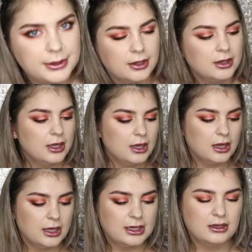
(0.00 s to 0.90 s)
but
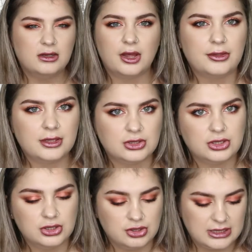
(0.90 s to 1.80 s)
again nothing
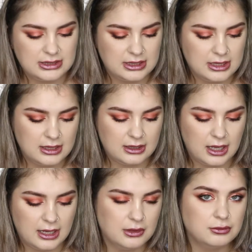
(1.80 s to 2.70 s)
too drastic,
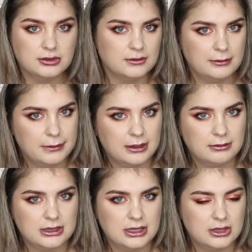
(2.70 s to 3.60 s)
and it was really
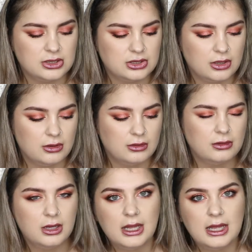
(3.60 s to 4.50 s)
pigmented, so
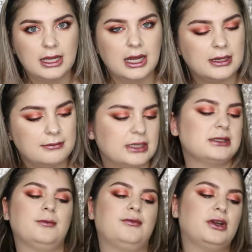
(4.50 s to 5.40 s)
it kind of makes
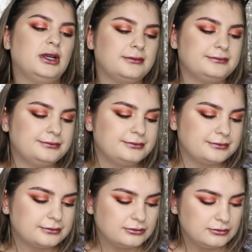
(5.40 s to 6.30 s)
up for it.
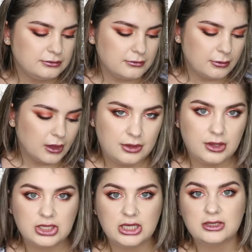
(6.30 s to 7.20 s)

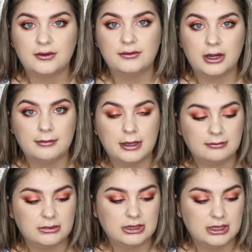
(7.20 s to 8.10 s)
The shades are very
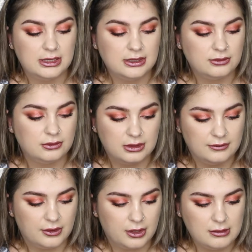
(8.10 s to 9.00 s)
pigmented, all
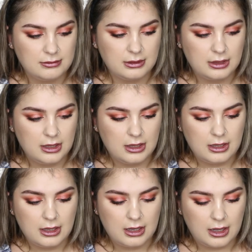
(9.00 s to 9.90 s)
of them,
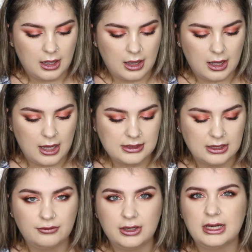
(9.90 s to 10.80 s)
and
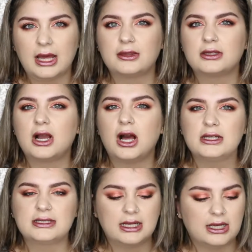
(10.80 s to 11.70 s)
I really like the
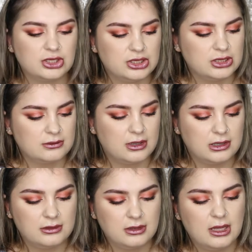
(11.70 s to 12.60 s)
colour selection as
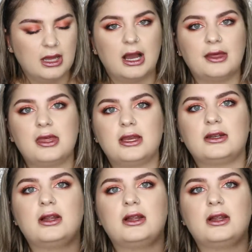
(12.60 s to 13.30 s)
well. I think